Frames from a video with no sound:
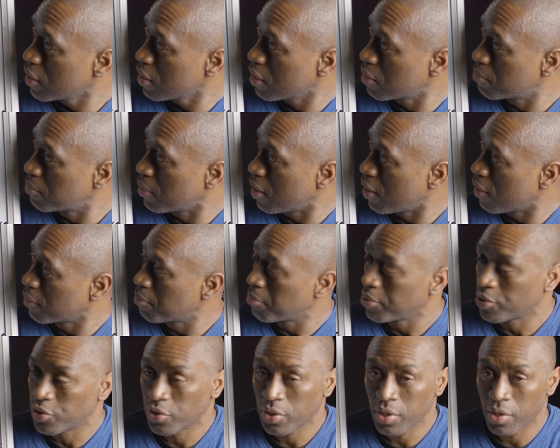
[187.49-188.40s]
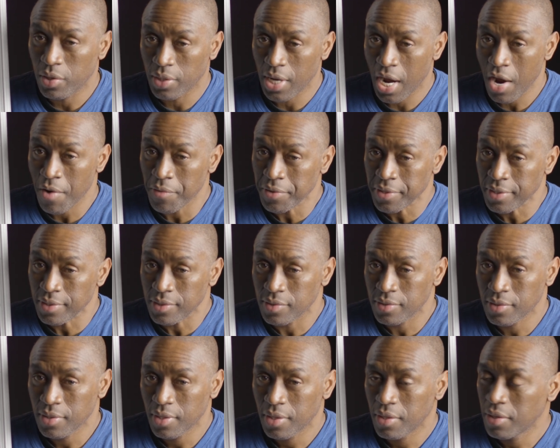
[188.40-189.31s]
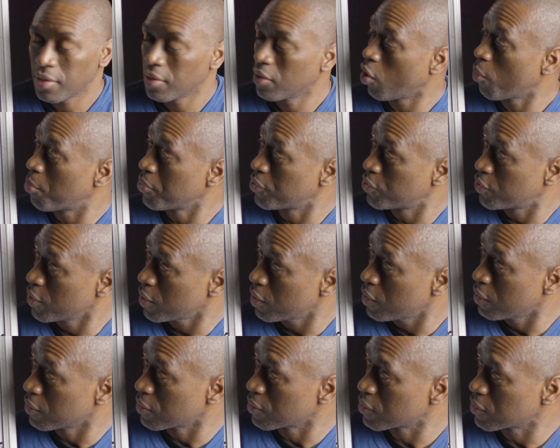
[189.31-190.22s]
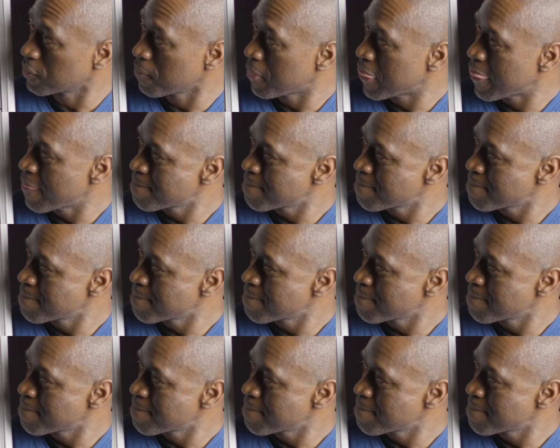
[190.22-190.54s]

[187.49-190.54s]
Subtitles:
about particularities or particulars